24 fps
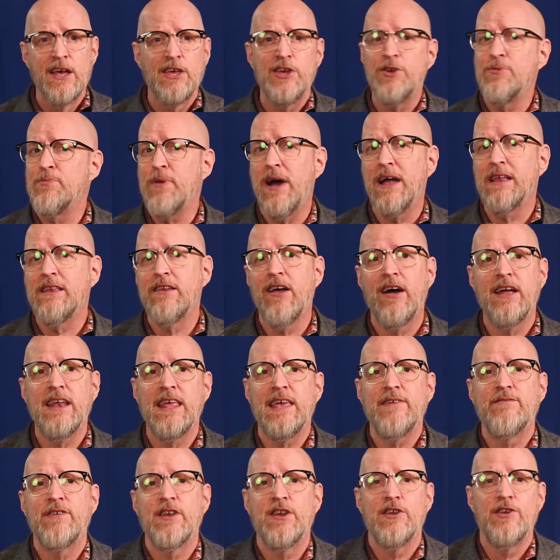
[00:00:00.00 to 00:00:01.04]
you might not
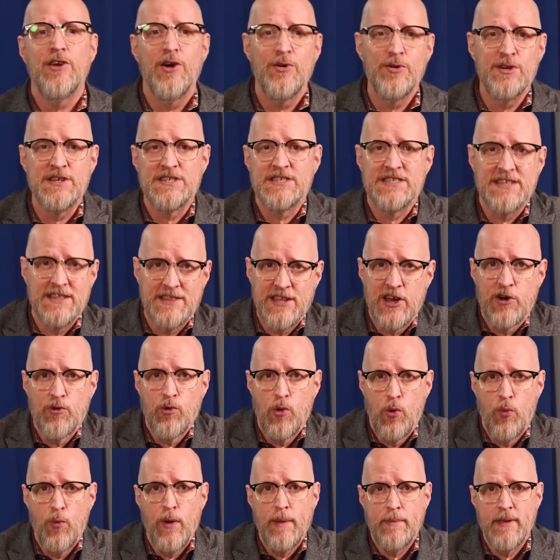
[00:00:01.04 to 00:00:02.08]
even notice that there
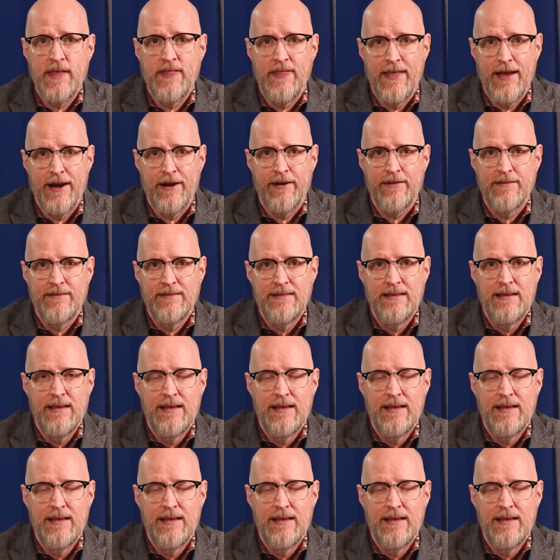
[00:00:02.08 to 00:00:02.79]
were women there.